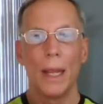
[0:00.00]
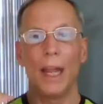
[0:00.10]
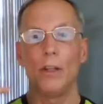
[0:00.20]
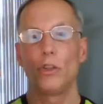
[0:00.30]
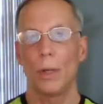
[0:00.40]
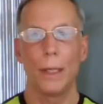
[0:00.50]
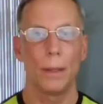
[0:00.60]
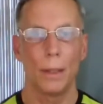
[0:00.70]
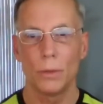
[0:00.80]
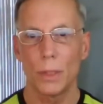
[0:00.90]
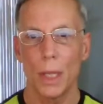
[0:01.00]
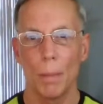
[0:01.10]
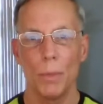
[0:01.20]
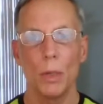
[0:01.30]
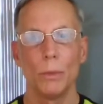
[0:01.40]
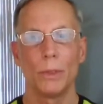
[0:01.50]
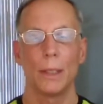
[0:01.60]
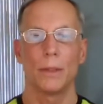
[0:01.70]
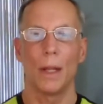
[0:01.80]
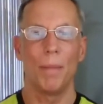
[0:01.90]
It strengthens the immune
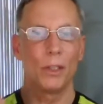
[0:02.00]
system.